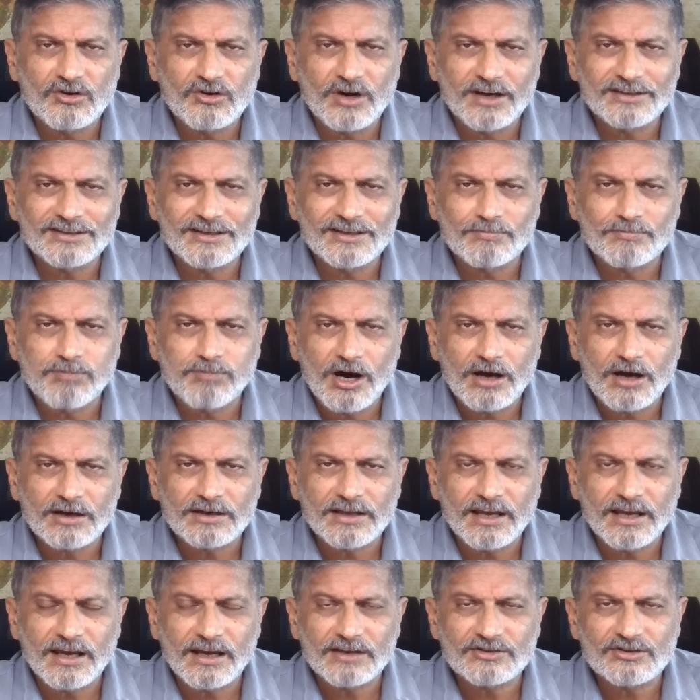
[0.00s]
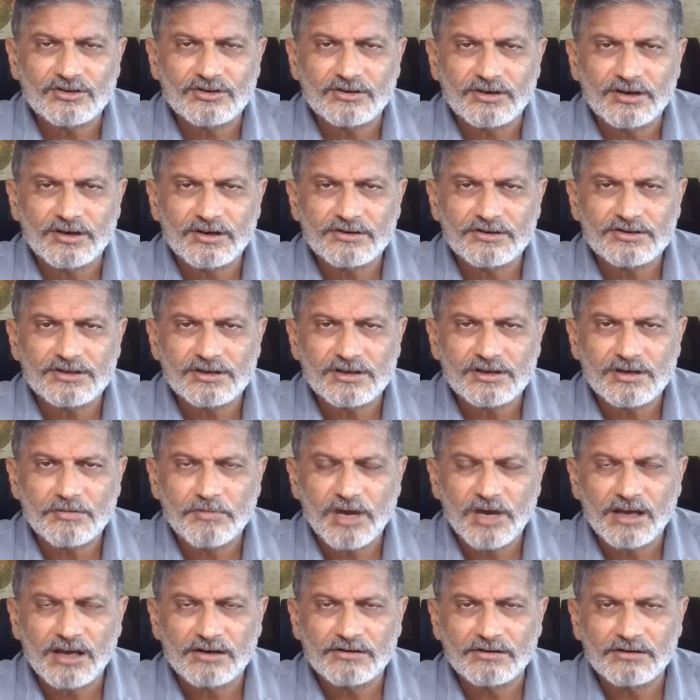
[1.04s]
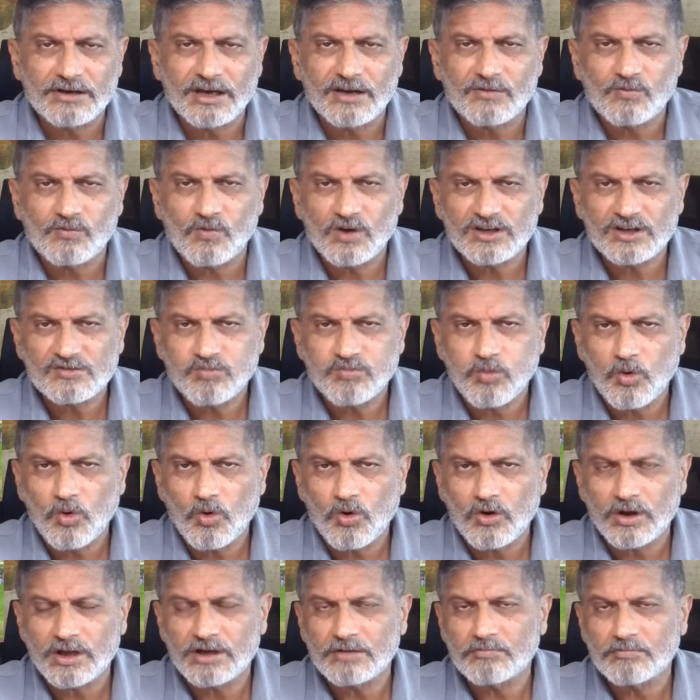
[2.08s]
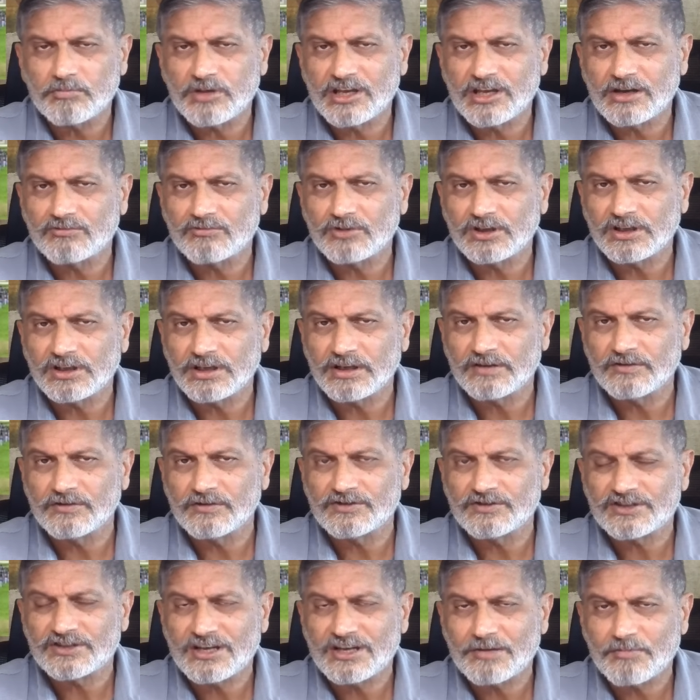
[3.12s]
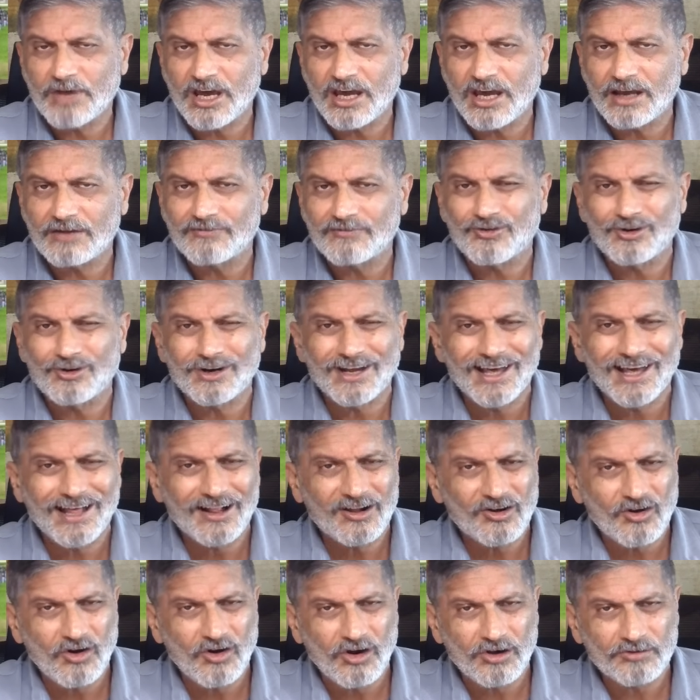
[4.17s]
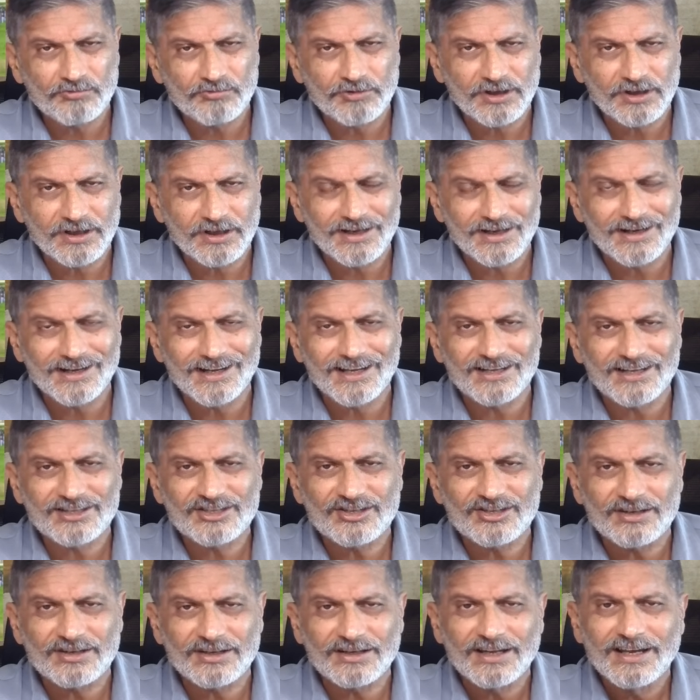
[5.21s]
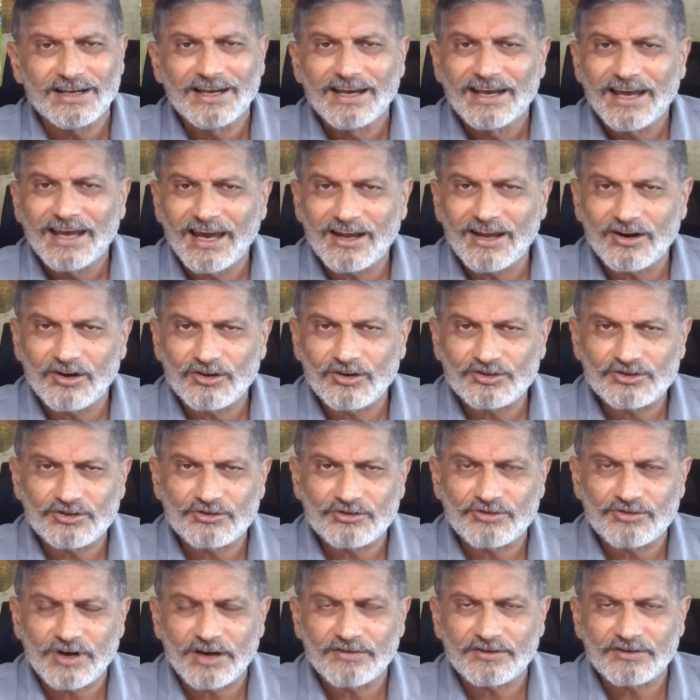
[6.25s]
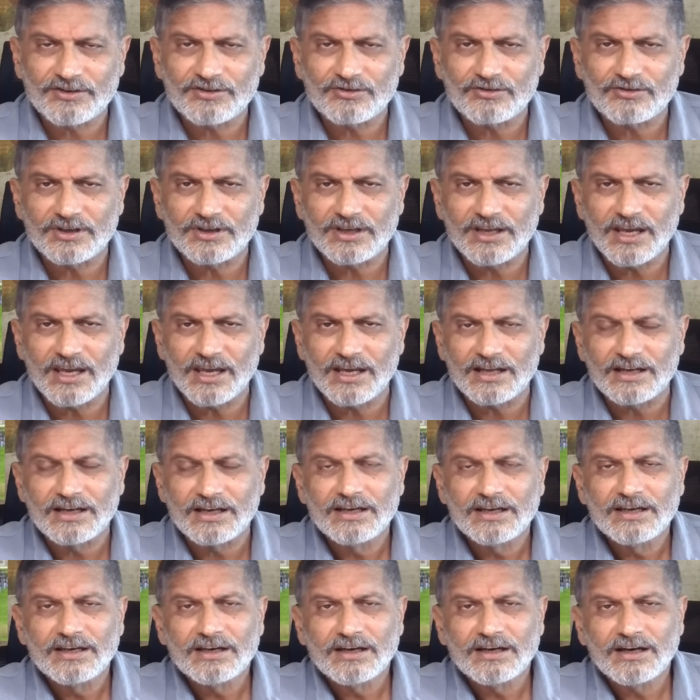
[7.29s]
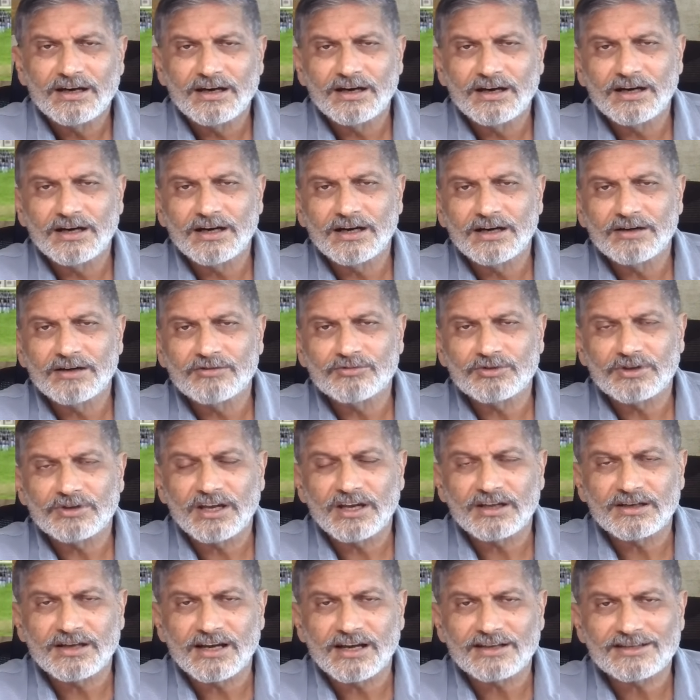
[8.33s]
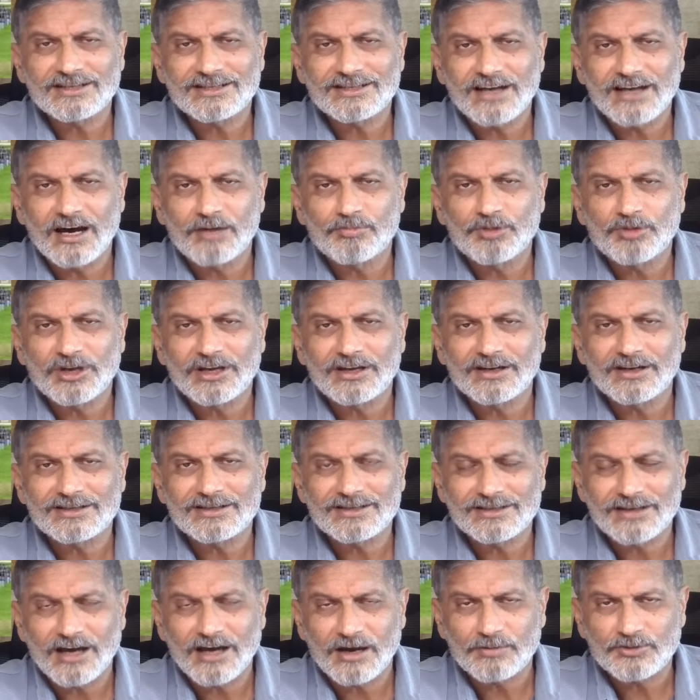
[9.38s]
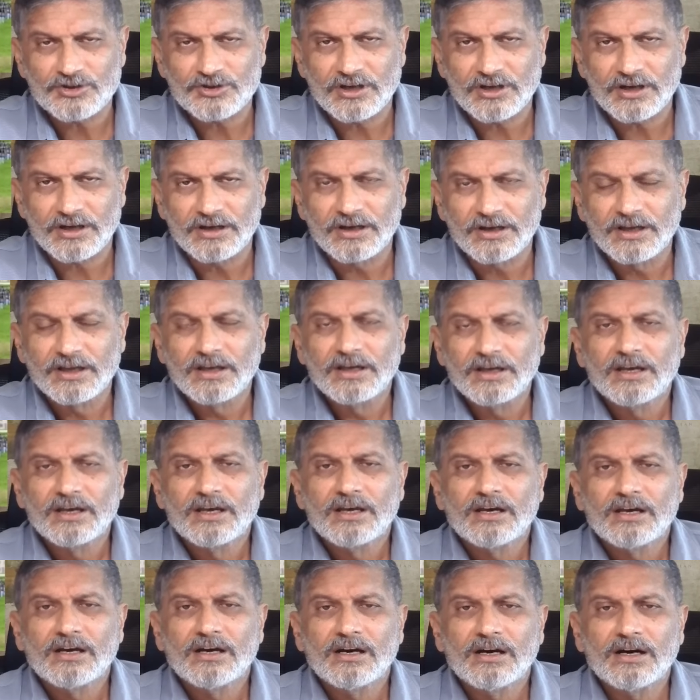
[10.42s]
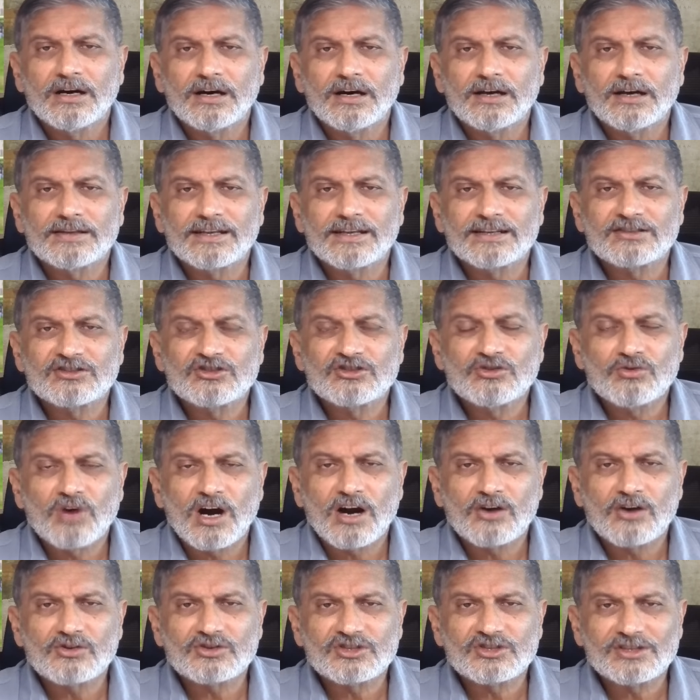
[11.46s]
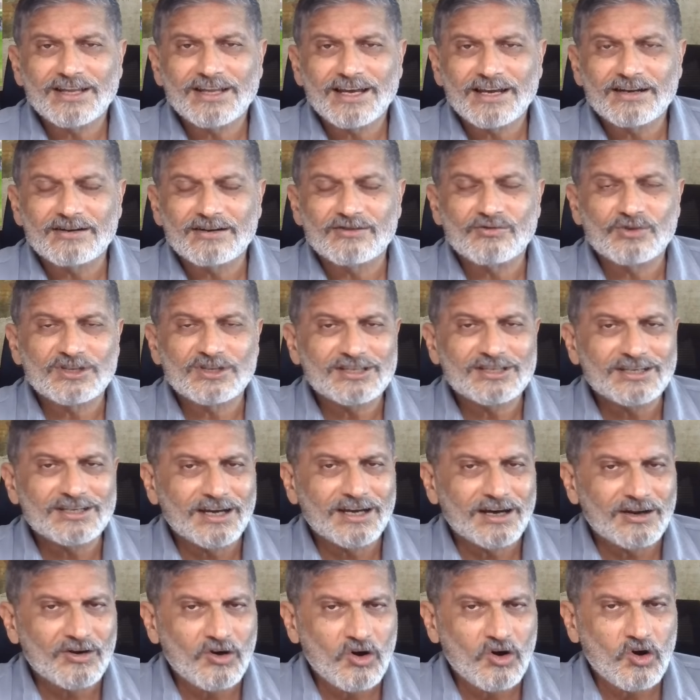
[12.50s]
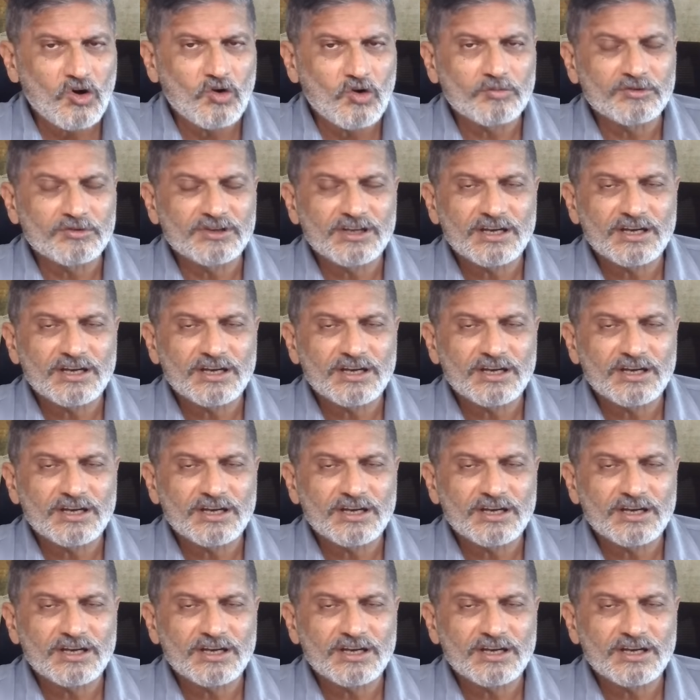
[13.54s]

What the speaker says: I did a podcast on the Garrison Commander at West Point being relieved of his command for an alcohol related incident and also driving through the gate and not stopping at a stop sign. Then, 2 hours later, once he got home, they